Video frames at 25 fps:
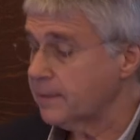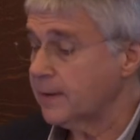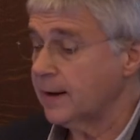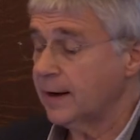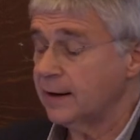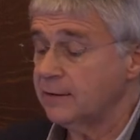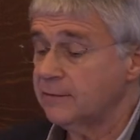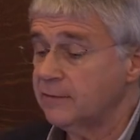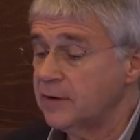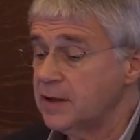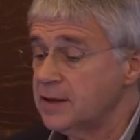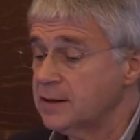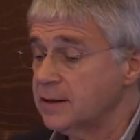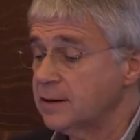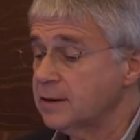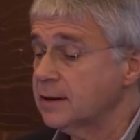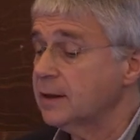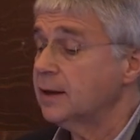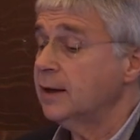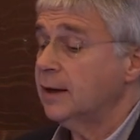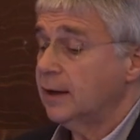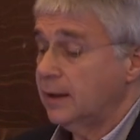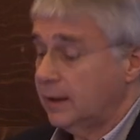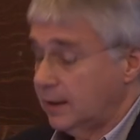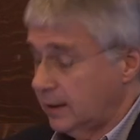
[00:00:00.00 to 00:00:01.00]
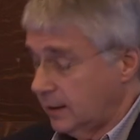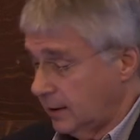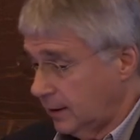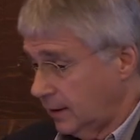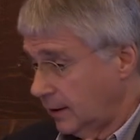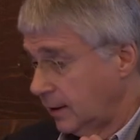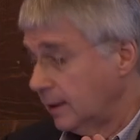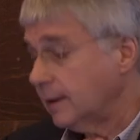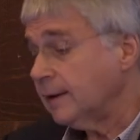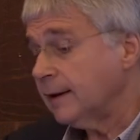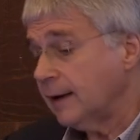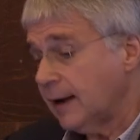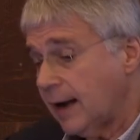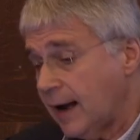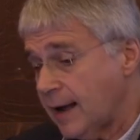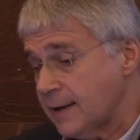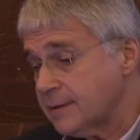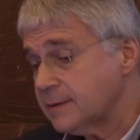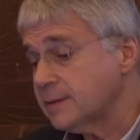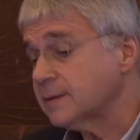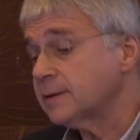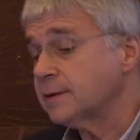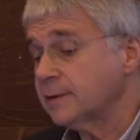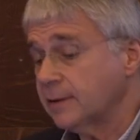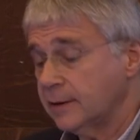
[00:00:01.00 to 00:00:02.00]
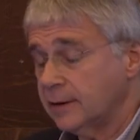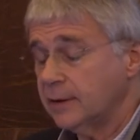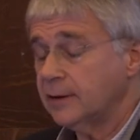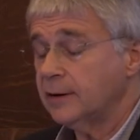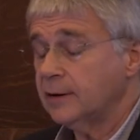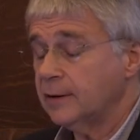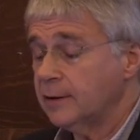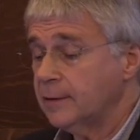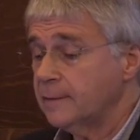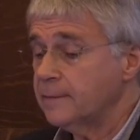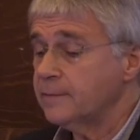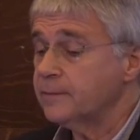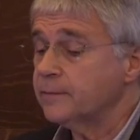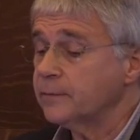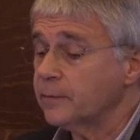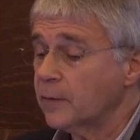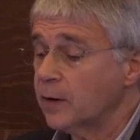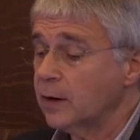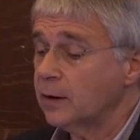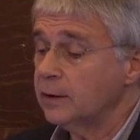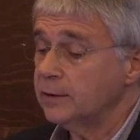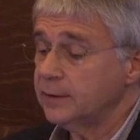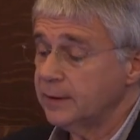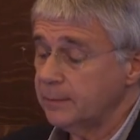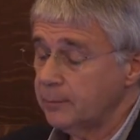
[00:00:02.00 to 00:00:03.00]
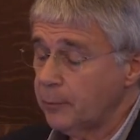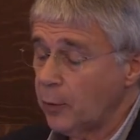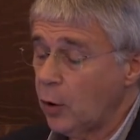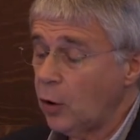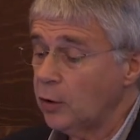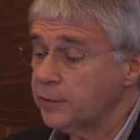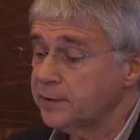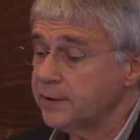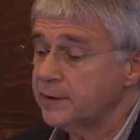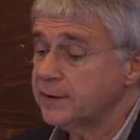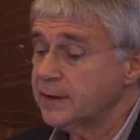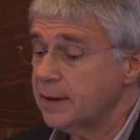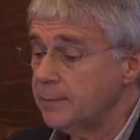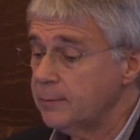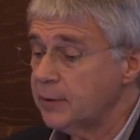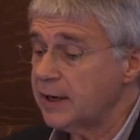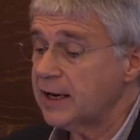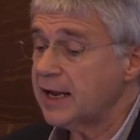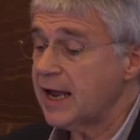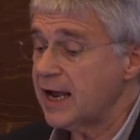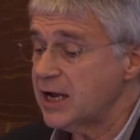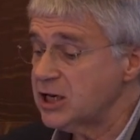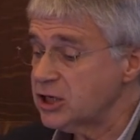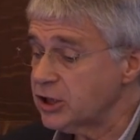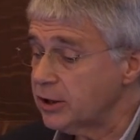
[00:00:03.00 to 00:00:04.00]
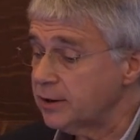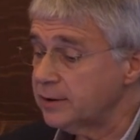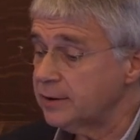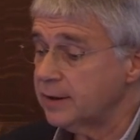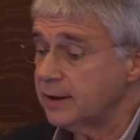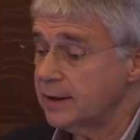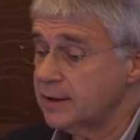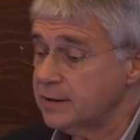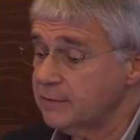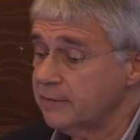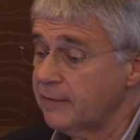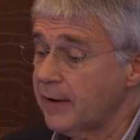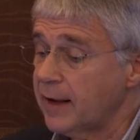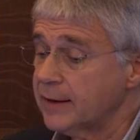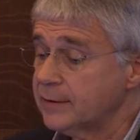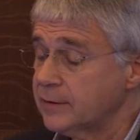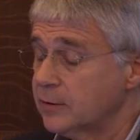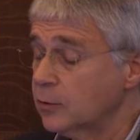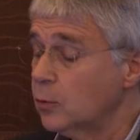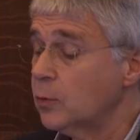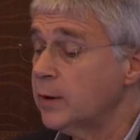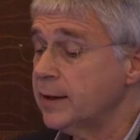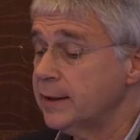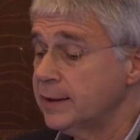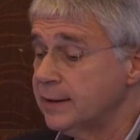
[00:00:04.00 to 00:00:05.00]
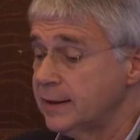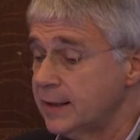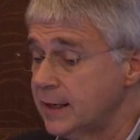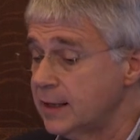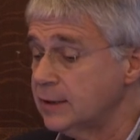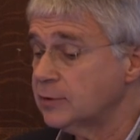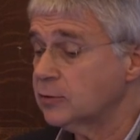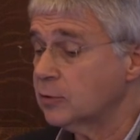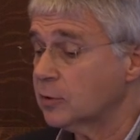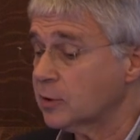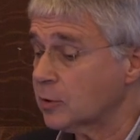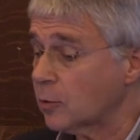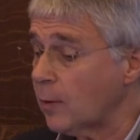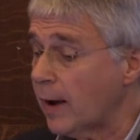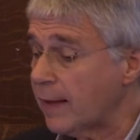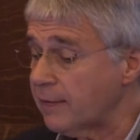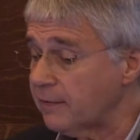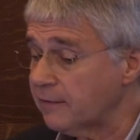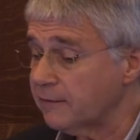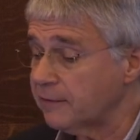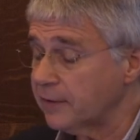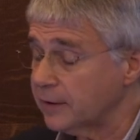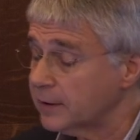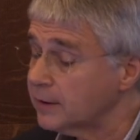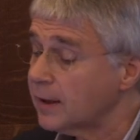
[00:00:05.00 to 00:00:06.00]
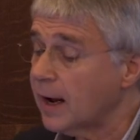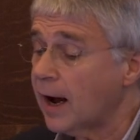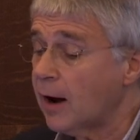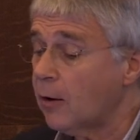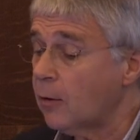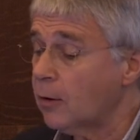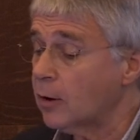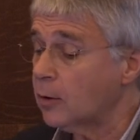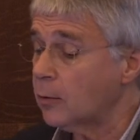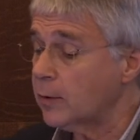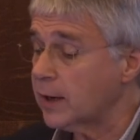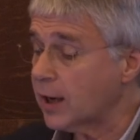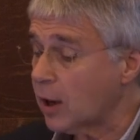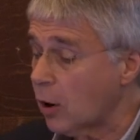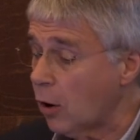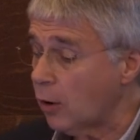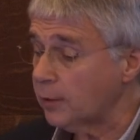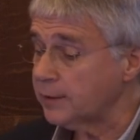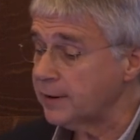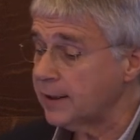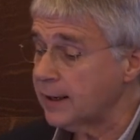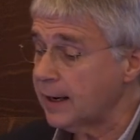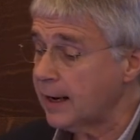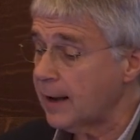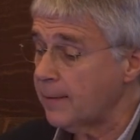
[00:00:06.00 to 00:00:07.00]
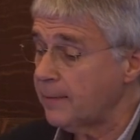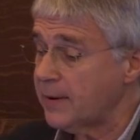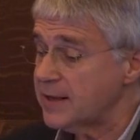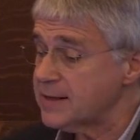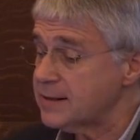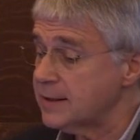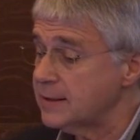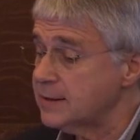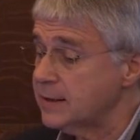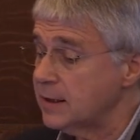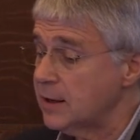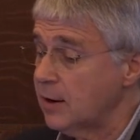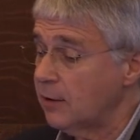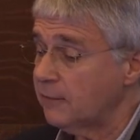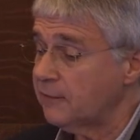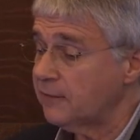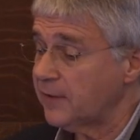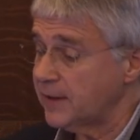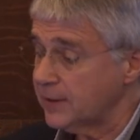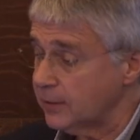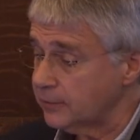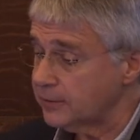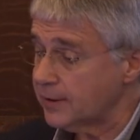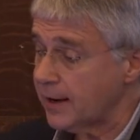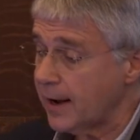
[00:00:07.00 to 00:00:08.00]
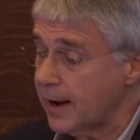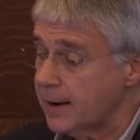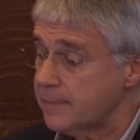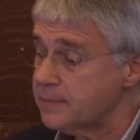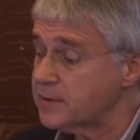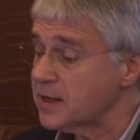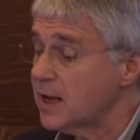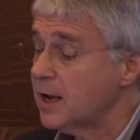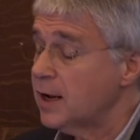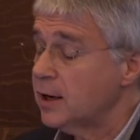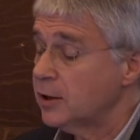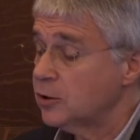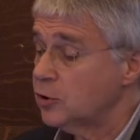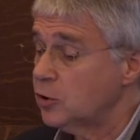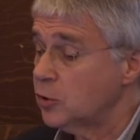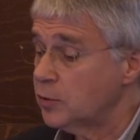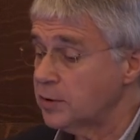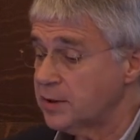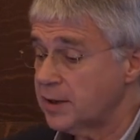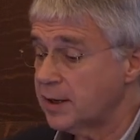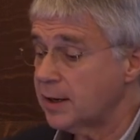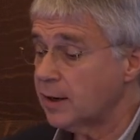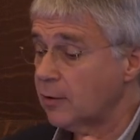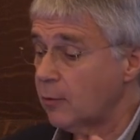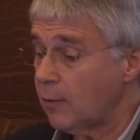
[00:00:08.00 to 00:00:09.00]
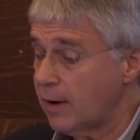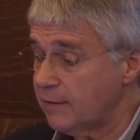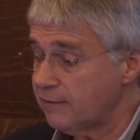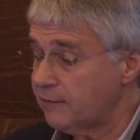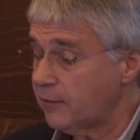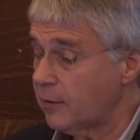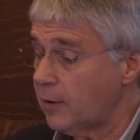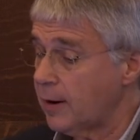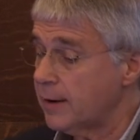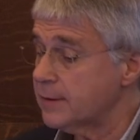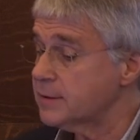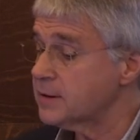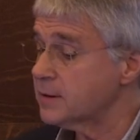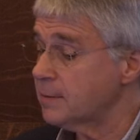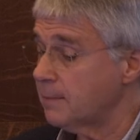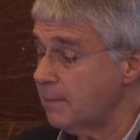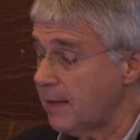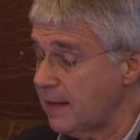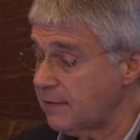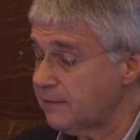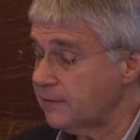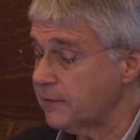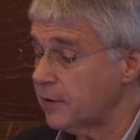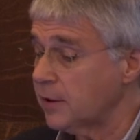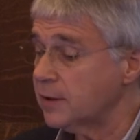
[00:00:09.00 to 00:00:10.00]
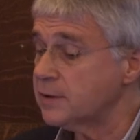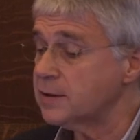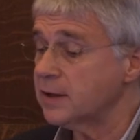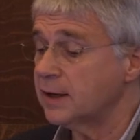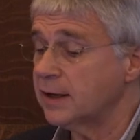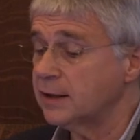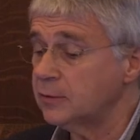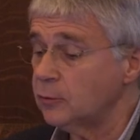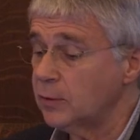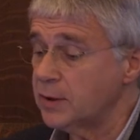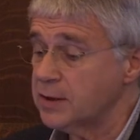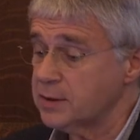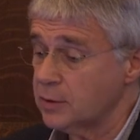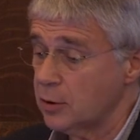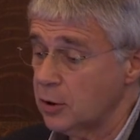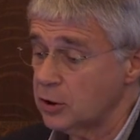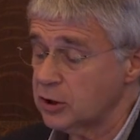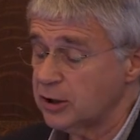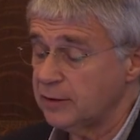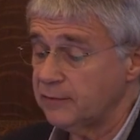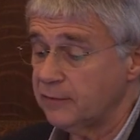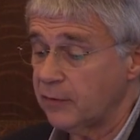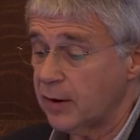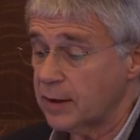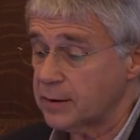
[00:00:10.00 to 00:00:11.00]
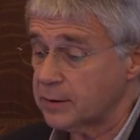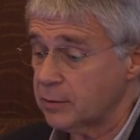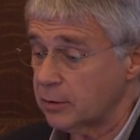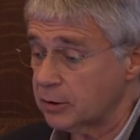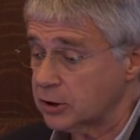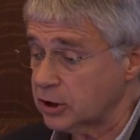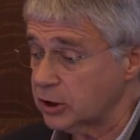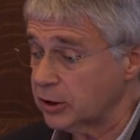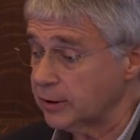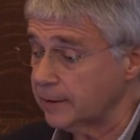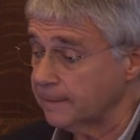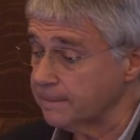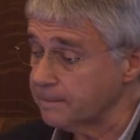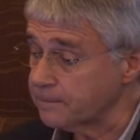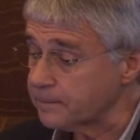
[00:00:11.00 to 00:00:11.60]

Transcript: and this has an important implication, is that we need to strengthen our recording capacity of phenotypes using reference methods in research infrastructure.